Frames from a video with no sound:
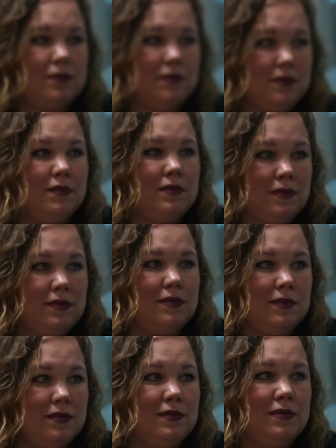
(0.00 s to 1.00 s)

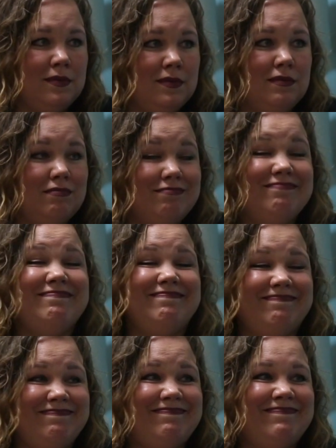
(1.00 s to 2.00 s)
in the
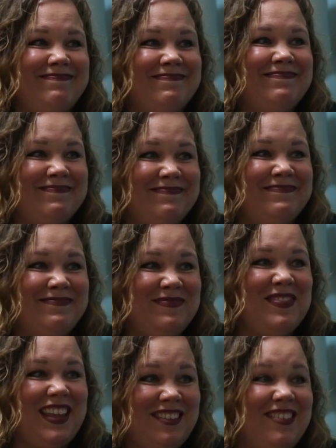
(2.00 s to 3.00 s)
church.
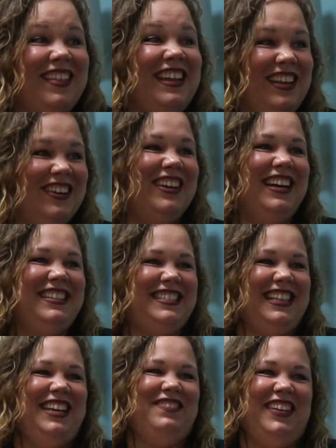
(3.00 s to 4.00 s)
So
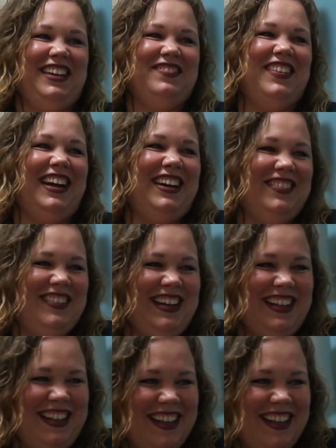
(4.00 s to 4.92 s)
if I believed it